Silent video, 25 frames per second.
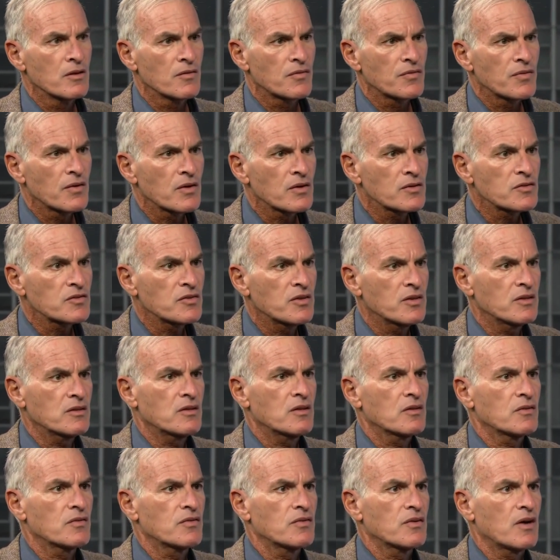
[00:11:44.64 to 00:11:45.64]
The first
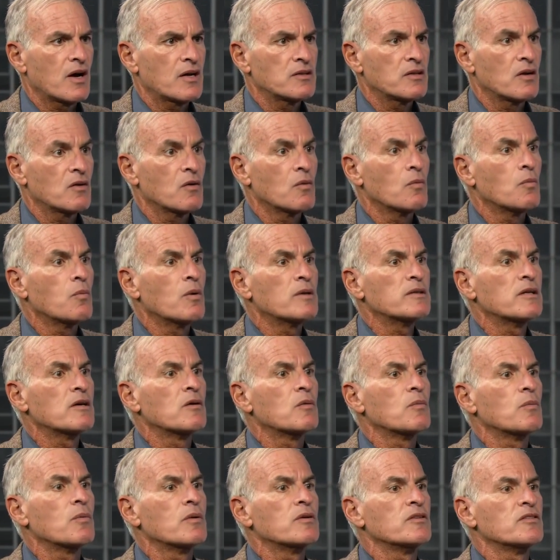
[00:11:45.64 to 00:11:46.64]
Intifada, when
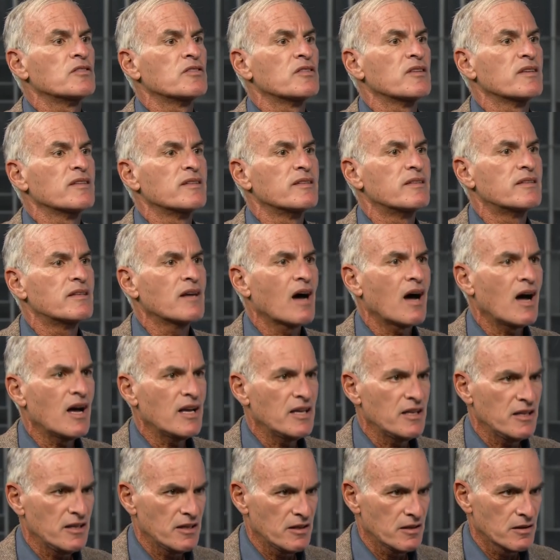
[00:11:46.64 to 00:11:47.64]
it was
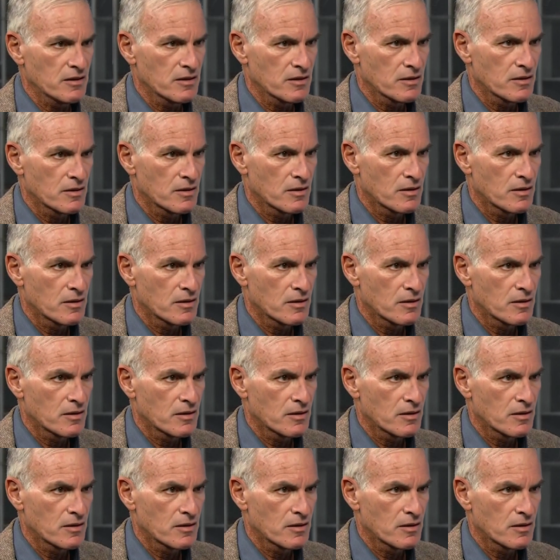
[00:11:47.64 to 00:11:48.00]
dying